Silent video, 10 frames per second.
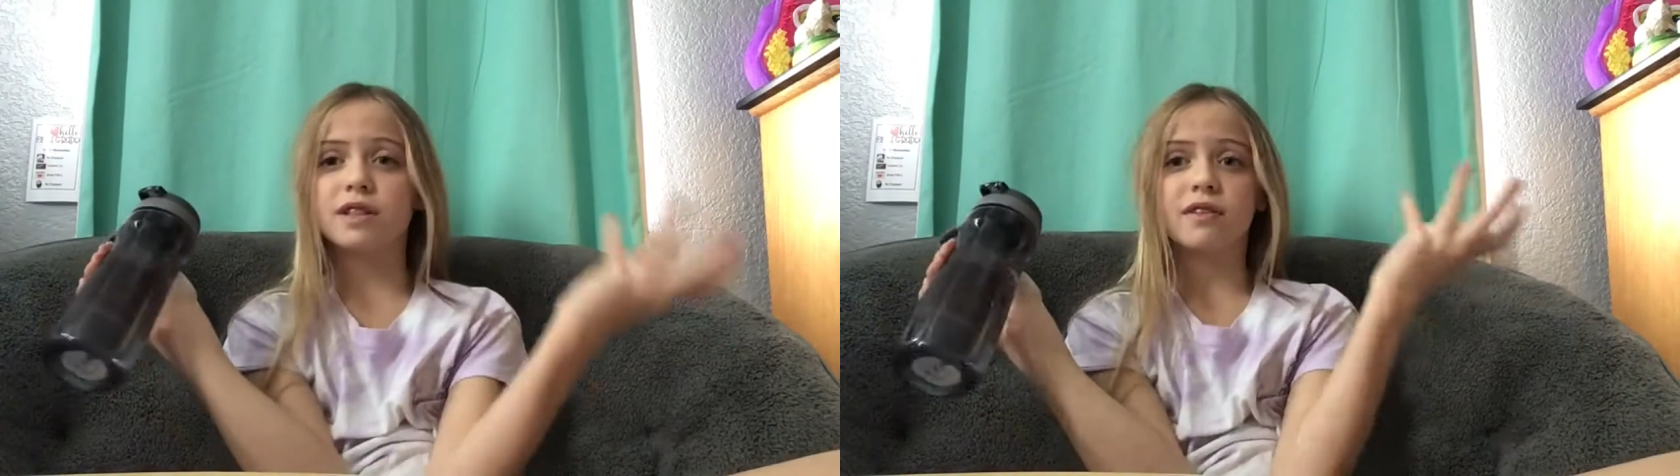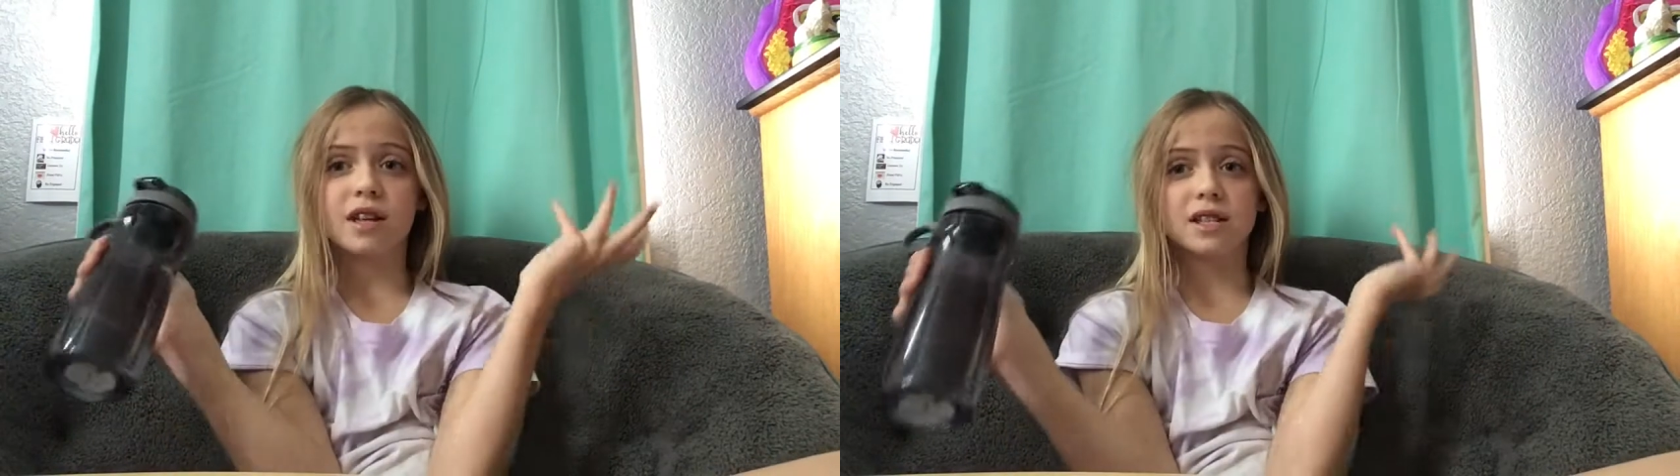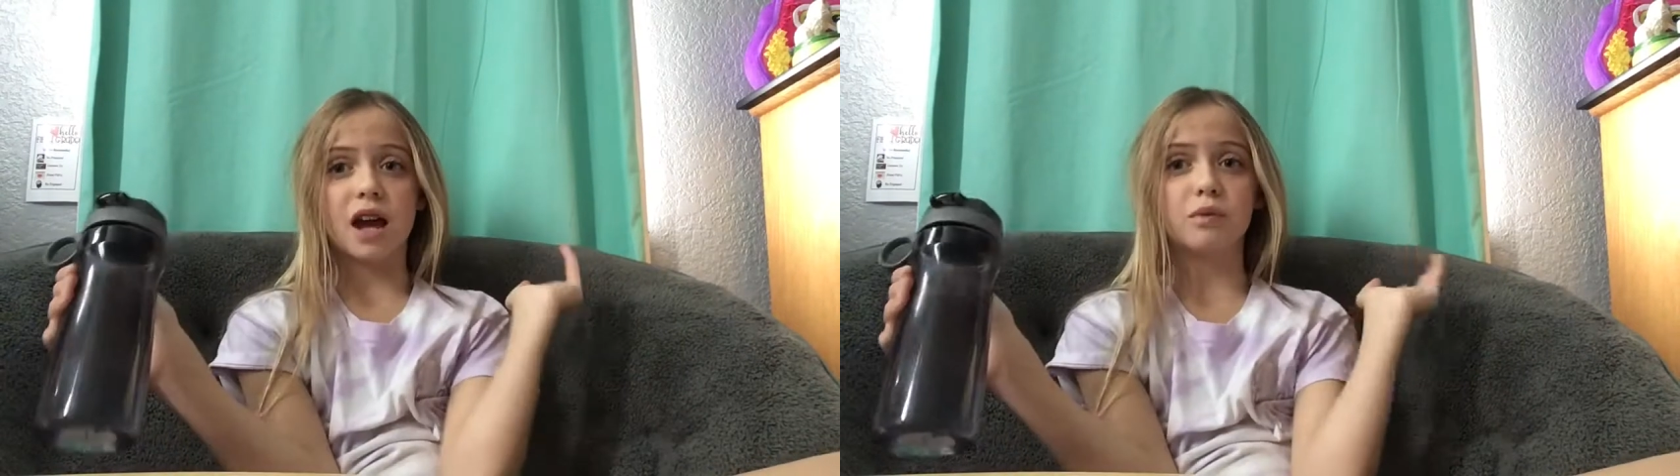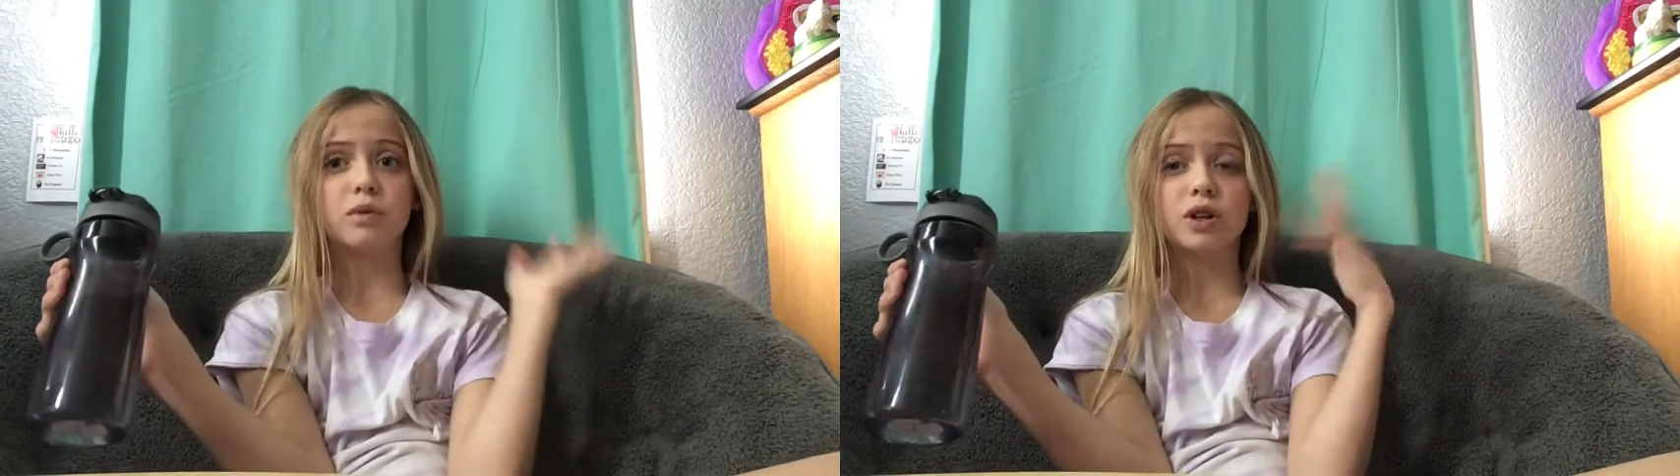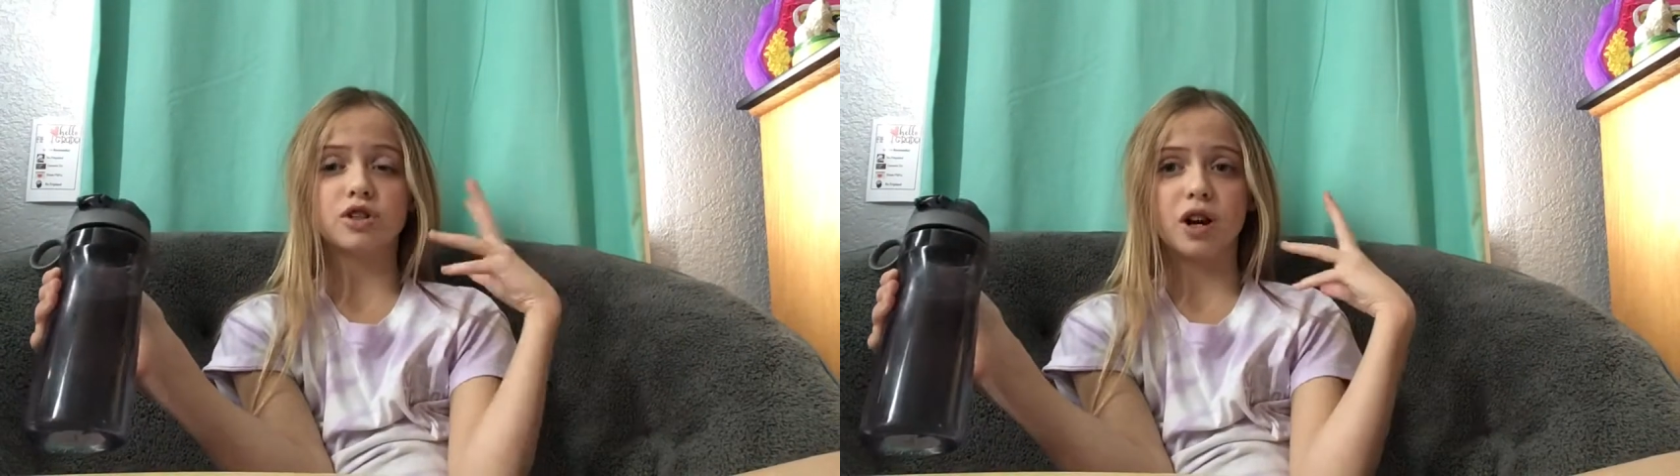than this, I
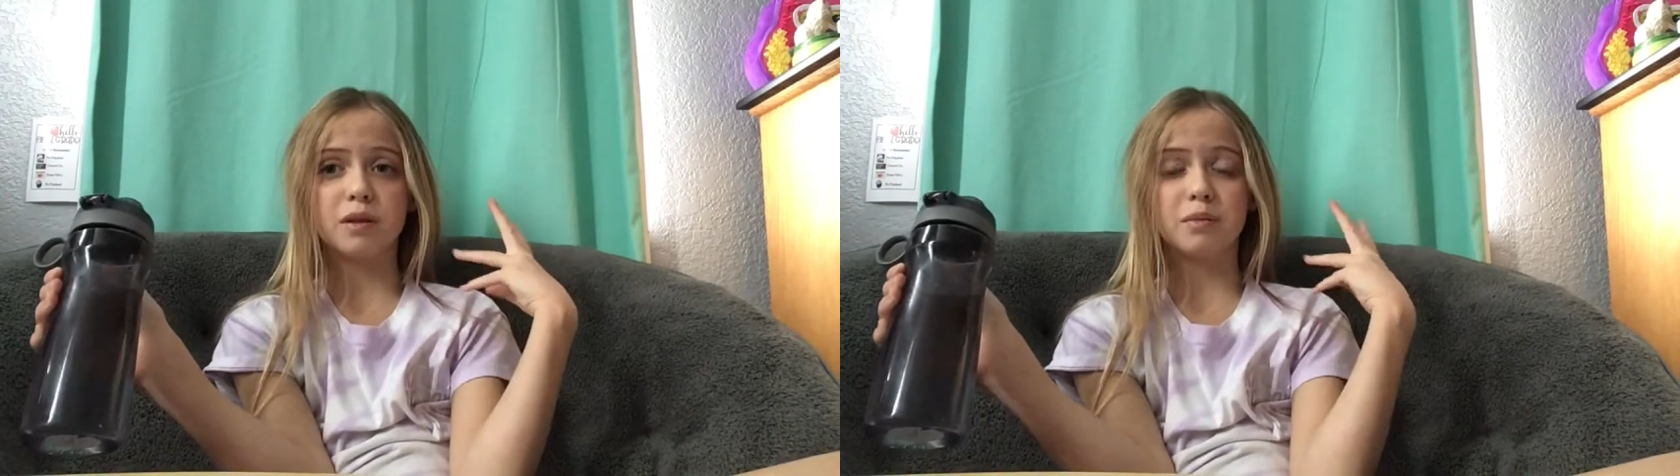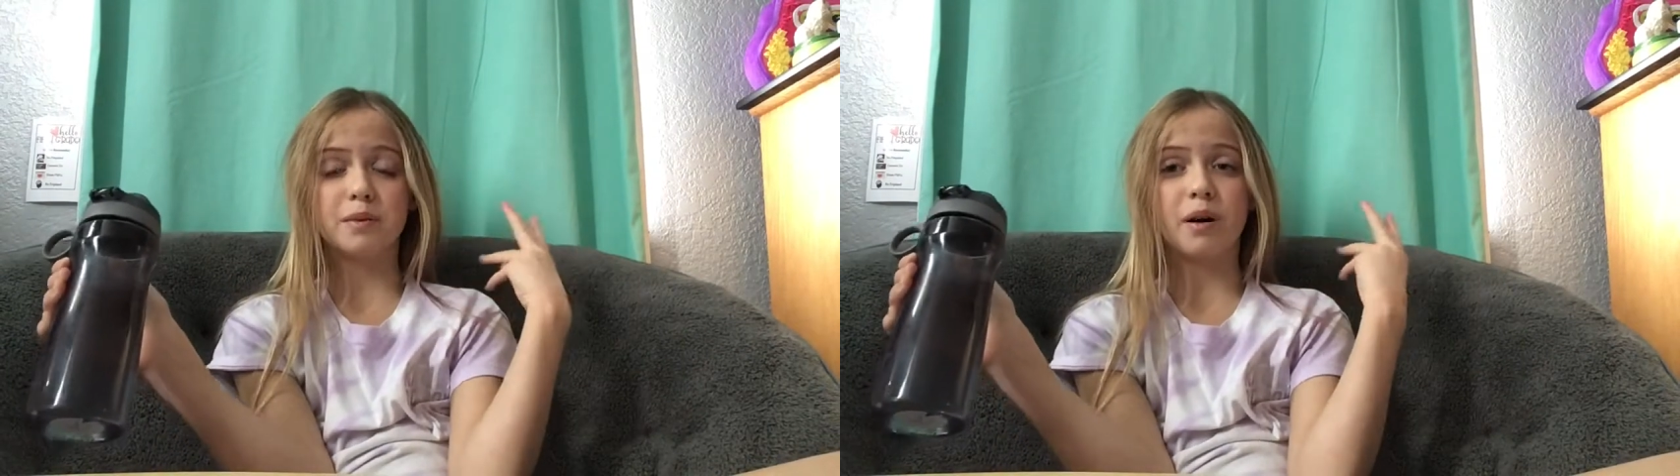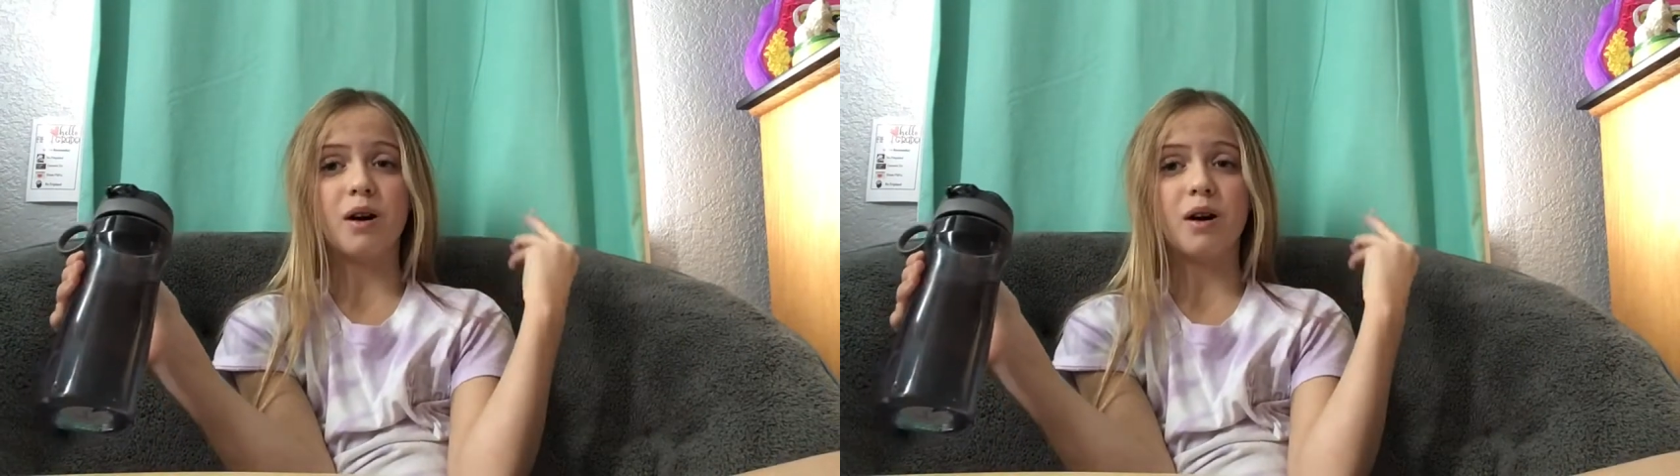will try to be,